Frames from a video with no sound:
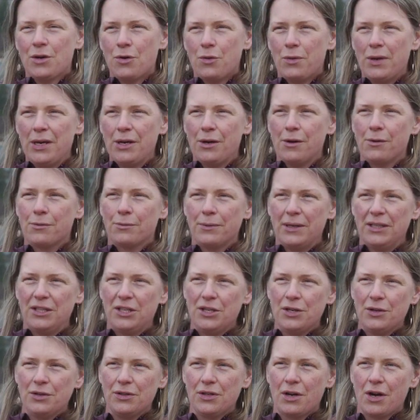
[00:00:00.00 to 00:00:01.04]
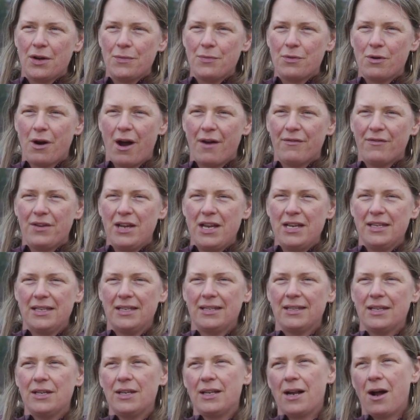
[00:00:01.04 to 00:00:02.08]
we are a regional
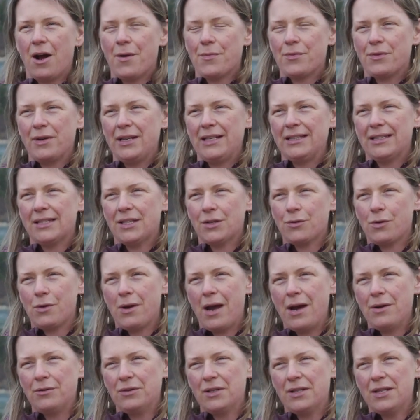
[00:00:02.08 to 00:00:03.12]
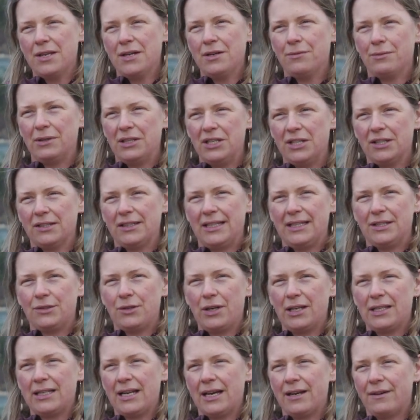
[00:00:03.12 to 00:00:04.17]
nonprofit that operates throughout the regional
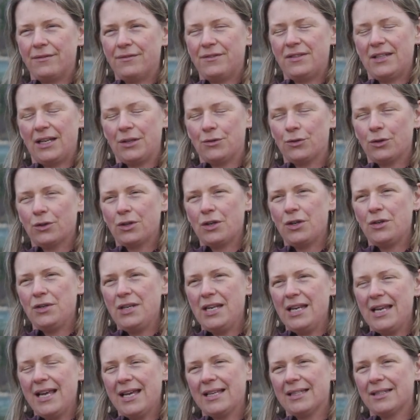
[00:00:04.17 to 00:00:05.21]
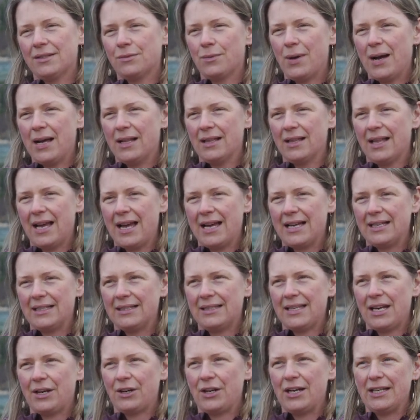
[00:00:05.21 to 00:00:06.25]
district of Central Kootenay as well
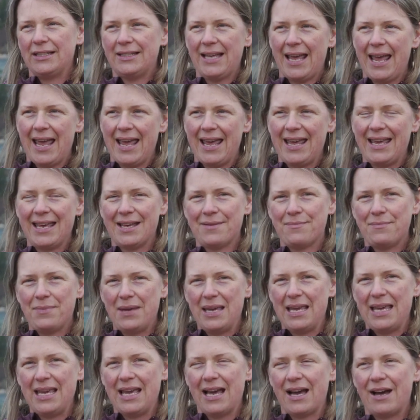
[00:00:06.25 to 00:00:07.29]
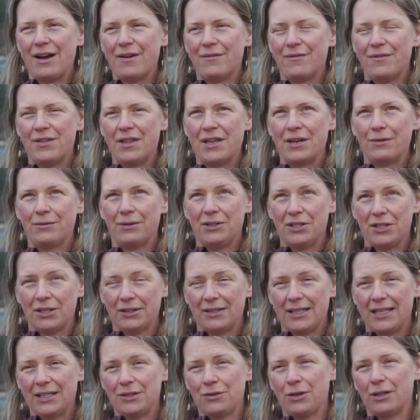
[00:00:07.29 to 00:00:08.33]
as areas A and B of the regional
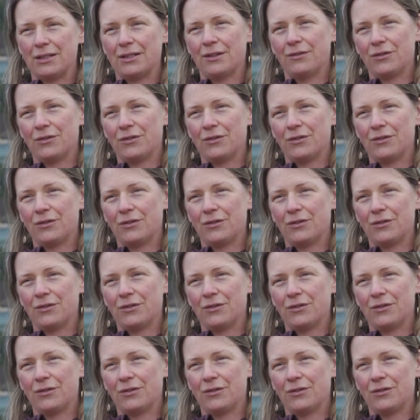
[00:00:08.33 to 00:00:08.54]
district of